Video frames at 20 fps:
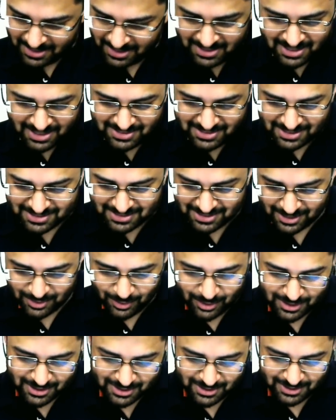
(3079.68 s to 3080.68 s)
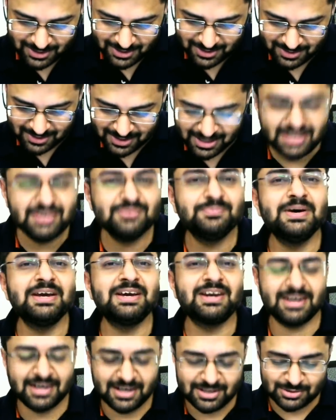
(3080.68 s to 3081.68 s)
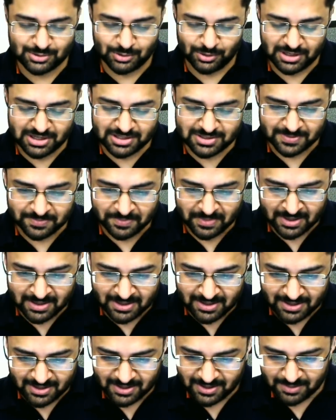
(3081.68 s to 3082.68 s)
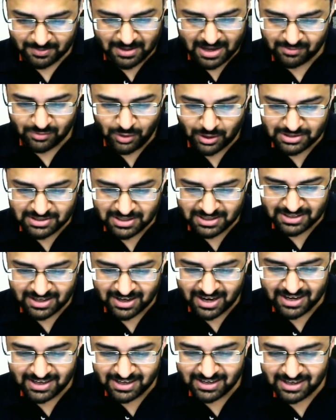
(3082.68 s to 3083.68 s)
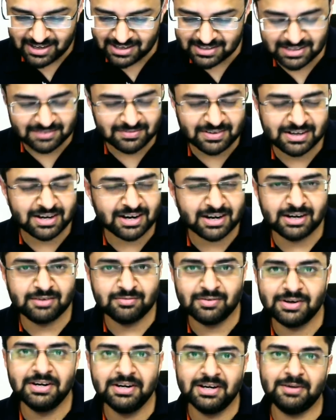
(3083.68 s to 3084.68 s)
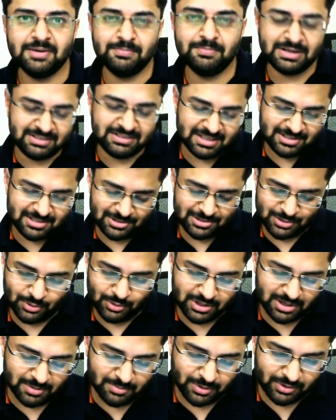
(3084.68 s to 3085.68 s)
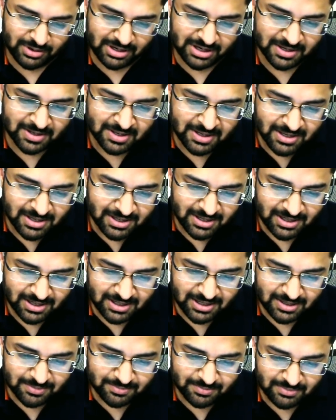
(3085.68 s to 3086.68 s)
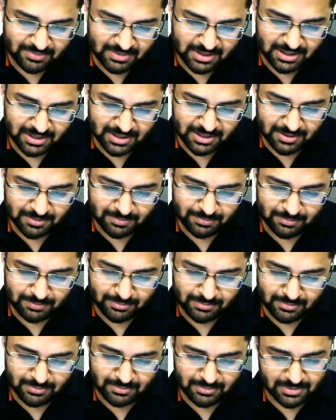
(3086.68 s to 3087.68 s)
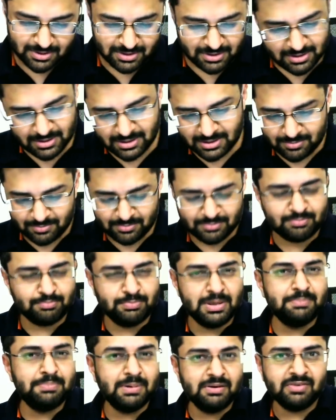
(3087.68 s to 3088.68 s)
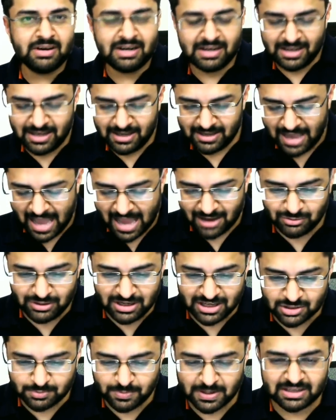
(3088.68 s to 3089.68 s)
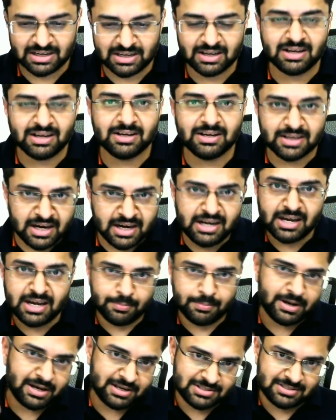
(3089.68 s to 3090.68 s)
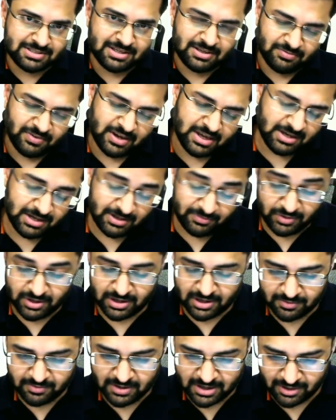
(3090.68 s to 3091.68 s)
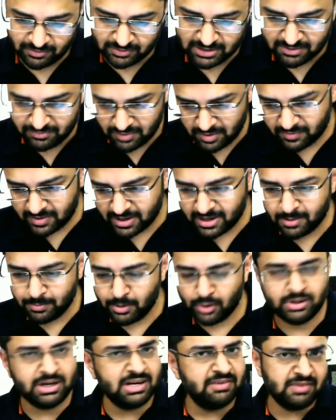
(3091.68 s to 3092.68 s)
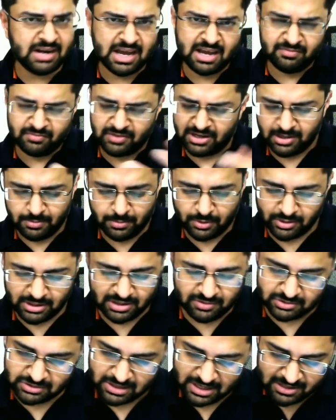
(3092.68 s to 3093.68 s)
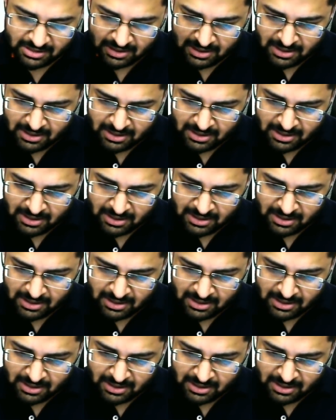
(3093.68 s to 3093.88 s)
i, just cannot leave my cricket stories uh, I've not seen the 1987 Cricket World Cup, but there's a story about it. Uh, uh people were actually expecting a India Pakistan final, if you're aware of that, if you've read about it. Even I have read about it. I was like